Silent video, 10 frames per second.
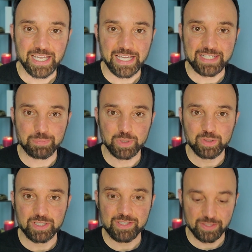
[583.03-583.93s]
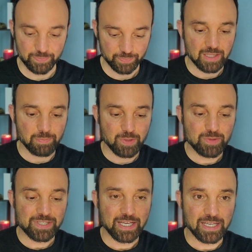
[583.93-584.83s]
And as a bonus, the
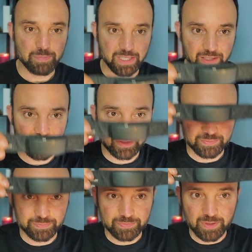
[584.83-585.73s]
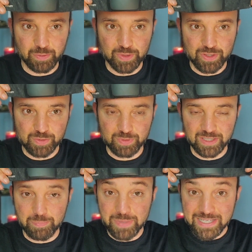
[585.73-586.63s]
Muse headband, which is one of
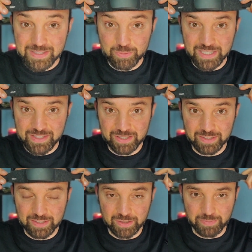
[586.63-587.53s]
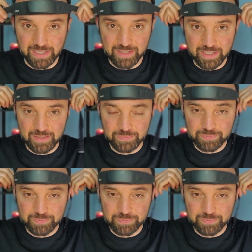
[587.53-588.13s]
the best ways to learn how to meditate,